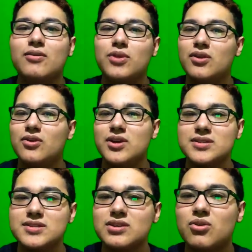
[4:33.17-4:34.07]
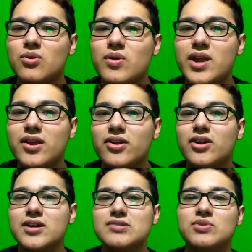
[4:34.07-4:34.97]
You know, his
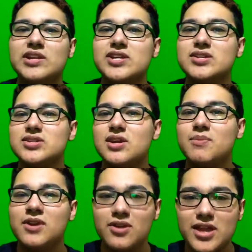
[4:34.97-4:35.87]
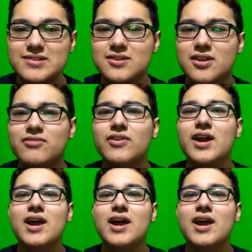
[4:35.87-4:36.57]
career, his relationship, and all that stuff.